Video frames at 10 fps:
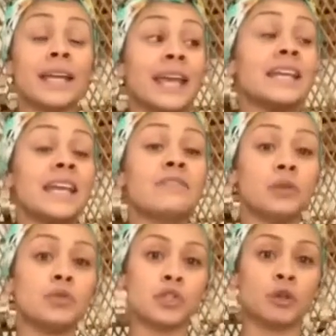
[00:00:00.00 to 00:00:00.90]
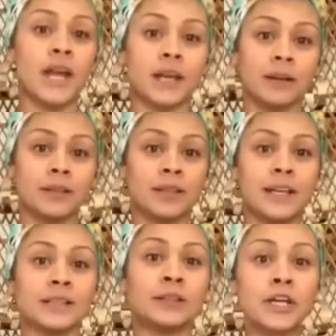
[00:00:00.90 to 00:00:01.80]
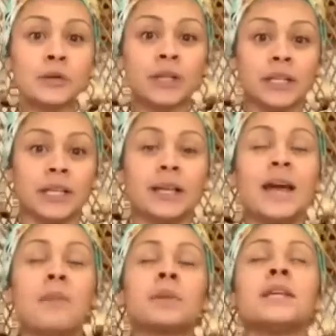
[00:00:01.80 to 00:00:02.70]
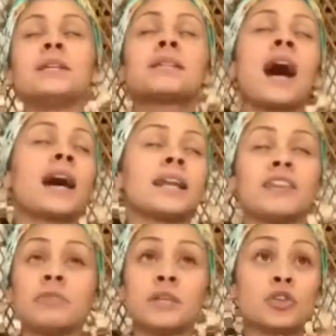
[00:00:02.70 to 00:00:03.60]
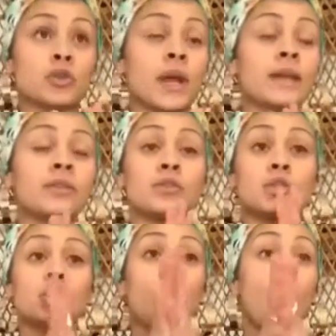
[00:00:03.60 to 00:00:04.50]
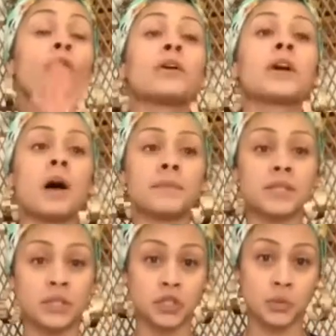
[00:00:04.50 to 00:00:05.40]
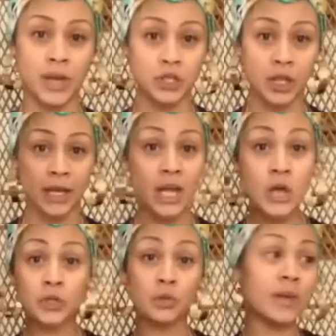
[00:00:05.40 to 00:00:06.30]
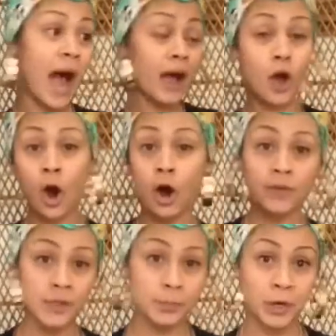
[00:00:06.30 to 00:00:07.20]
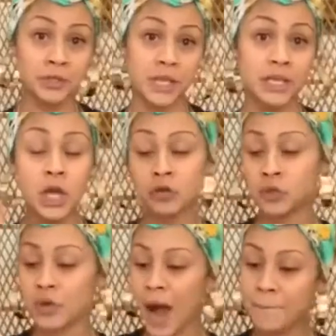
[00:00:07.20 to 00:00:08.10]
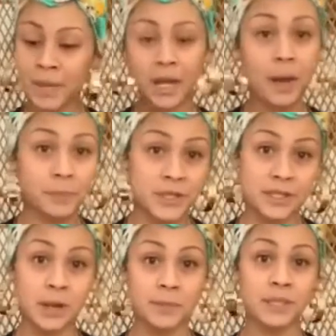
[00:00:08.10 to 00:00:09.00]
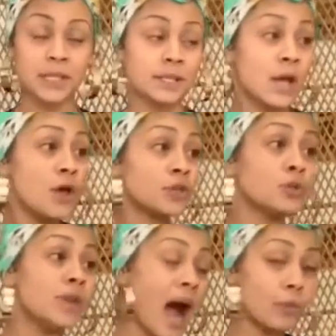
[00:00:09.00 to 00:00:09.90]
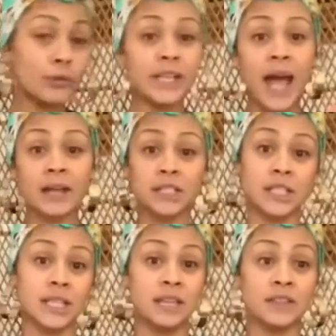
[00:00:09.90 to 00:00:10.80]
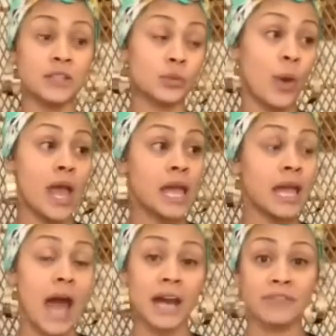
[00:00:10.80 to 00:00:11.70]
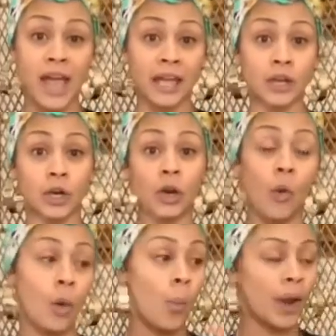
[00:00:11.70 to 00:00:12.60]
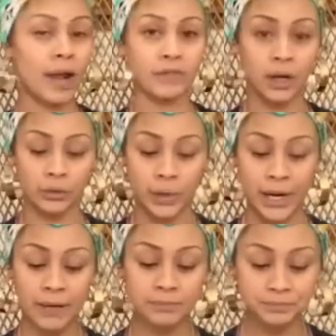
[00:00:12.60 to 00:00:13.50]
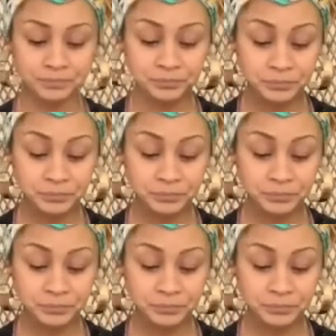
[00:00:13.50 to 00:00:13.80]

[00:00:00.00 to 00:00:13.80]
can give you strength. Literally. Please, God, give me strength to overcome this situation, to not call this person, to not pick up this substance, to not react to this way out of anger or whatever, right?